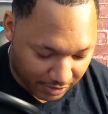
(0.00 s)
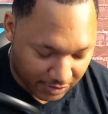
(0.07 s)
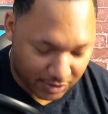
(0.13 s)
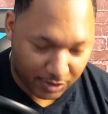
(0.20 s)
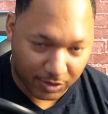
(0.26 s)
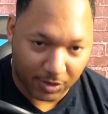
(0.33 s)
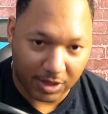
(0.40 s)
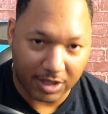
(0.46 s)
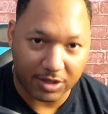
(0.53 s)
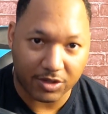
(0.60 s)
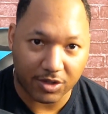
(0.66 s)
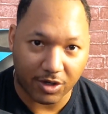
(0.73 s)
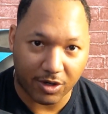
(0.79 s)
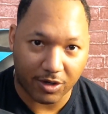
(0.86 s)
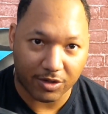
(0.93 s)
So you get
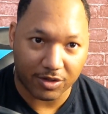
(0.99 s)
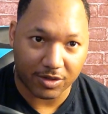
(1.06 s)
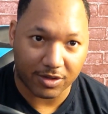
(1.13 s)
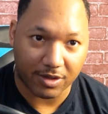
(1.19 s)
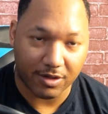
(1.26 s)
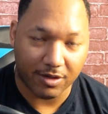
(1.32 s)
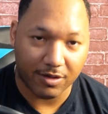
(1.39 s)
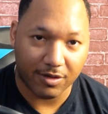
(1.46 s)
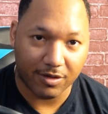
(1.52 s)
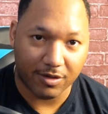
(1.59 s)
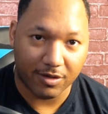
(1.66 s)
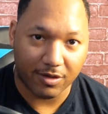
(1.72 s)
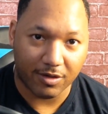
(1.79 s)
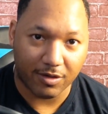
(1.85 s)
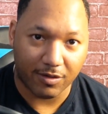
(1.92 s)
charged
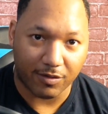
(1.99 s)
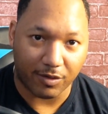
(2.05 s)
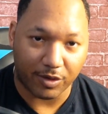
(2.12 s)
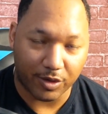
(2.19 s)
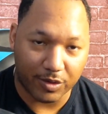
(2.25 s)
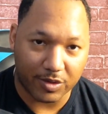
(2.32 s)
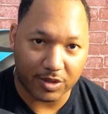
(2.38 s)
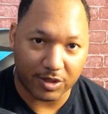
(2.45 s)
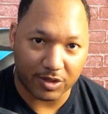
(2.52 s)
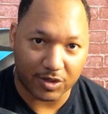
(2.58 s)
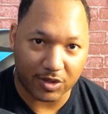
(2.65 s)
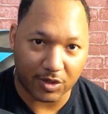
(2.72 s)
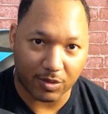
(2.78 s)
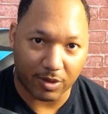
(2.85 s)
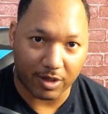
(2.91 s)
for using the
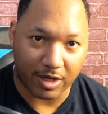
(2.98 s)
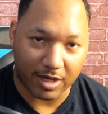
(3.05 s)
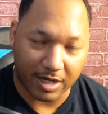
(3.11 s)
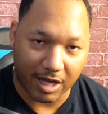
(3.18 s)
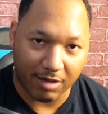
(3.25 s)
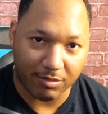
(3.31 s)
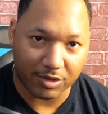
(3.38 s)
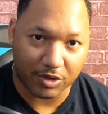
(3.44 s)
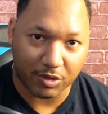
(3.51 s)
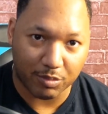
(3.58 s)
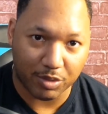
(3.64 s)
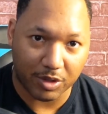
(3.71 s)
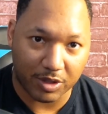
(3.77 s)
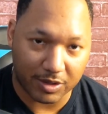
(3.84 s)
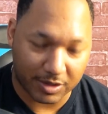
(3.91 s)
sewer and how much you
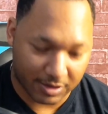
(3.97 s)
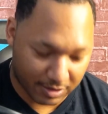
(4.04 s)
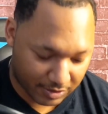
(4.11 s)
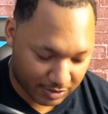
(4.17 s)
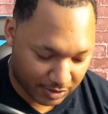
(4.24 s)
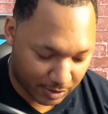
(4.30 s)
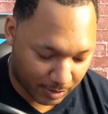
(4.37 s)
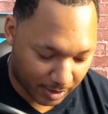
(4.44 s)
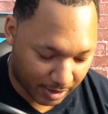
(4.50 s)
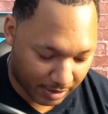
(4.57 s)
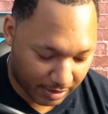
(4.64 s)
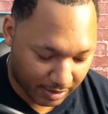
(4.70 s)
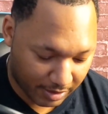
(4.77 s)
put into the sewer,